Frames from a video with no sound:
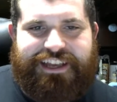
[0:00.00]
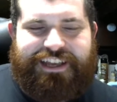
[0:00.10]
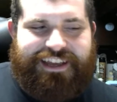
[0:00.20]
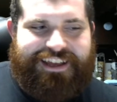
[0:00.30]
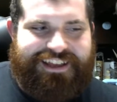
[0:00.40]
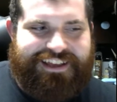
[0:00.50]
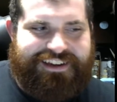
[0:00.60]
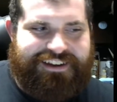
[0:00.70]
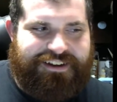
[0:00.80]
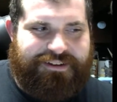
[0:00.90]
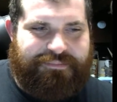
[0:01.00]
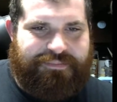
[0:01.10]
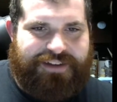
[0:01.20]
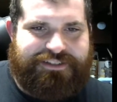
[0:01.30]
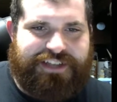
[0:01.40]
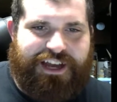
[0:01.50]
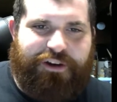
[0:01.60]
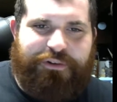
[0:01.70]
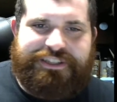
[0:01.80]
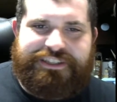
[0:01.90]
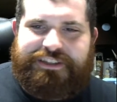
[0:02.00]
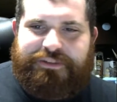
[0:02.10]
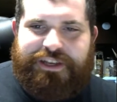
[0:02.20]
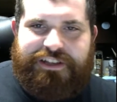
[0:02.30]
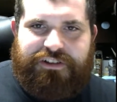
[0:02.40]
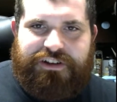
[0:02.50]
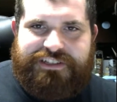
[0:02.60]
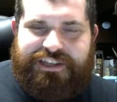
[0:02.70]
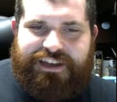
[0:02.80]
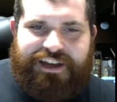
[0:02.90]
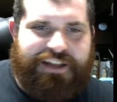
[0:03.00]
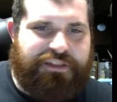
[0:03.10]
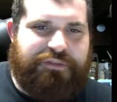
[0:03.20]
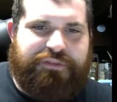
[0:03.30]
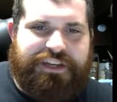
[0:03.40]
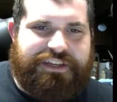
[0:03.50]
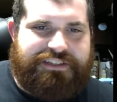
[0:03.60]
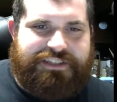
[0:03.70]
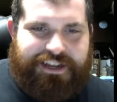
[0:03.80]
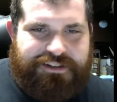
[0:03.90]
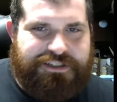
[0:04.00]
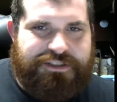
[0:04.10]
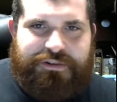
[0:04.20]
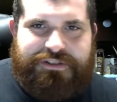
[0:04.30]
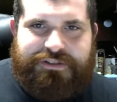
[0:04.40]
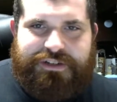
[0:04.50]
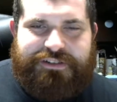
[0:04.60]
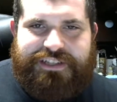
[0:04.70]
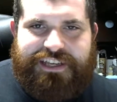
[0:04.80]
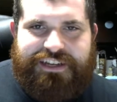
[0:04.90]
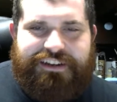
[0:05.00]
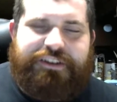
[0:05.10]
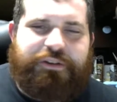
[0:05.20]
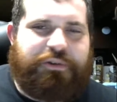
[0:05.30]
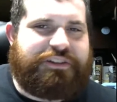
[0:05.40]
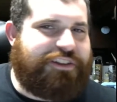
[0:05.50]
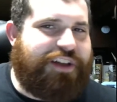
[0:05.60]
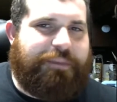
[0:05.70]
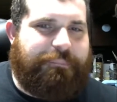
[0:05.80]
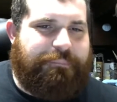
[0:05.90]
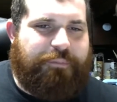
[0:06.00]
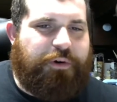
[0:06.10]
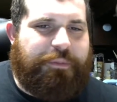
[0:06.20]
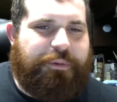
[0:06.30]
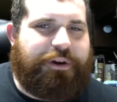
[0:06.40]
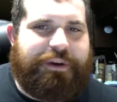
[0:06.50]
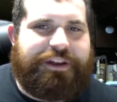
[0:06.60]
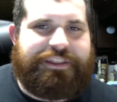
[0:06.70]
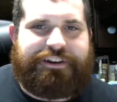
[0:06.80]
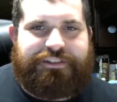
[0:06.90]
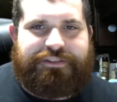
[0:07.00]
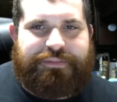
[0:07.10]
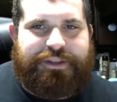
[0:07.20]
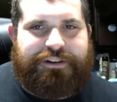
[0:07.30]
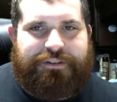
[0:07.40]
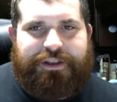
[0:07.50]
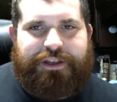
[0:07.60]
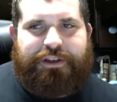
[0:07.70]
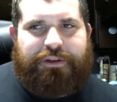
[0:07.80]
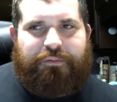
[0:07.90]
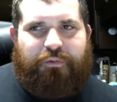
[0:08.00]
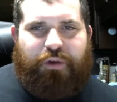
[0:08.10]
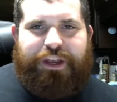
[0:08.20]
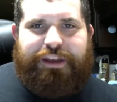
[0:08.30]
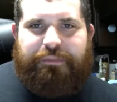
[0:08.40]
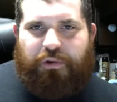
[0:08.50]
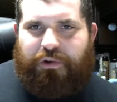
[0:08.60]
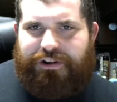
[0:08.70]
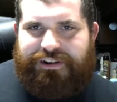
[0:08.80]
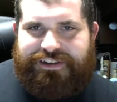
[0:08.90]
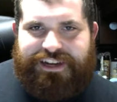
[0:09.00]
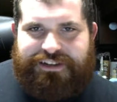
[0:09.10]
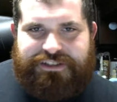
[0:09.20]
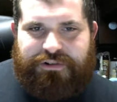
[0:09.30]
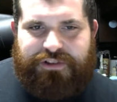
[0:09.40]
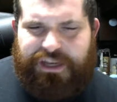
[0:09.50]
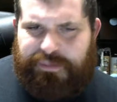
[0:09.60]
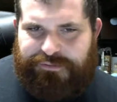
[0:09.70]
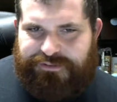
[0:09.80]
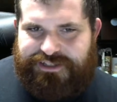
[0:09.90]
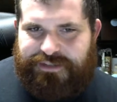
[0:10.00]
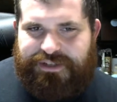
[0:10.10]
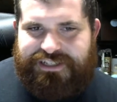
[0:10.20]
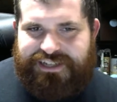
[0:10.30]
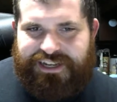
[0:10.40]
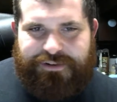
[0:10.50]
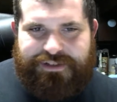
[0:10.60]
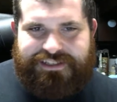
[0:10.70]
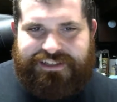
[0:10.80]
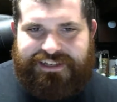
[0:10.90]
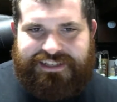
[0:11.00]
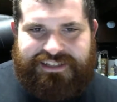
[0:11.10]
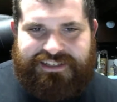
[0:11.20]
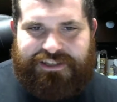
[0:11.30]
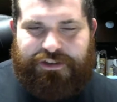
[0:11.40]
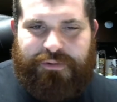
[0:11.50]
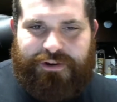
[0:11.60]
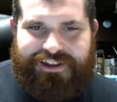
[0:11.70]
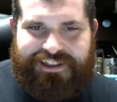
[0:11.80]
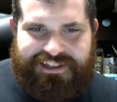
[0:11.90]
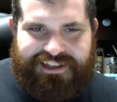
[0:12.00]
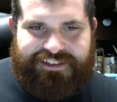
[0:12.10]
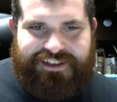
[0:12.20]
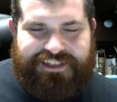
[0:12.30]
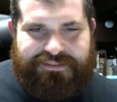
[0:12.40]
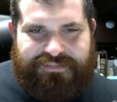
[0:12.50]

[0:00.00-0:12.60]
and I always liked the way he looked. I loved like dinosaurs when I was a kid, and I know there's a lot of more Pokemon that are way more dinosaur like, but for some reason I always liked Cubone. I like the,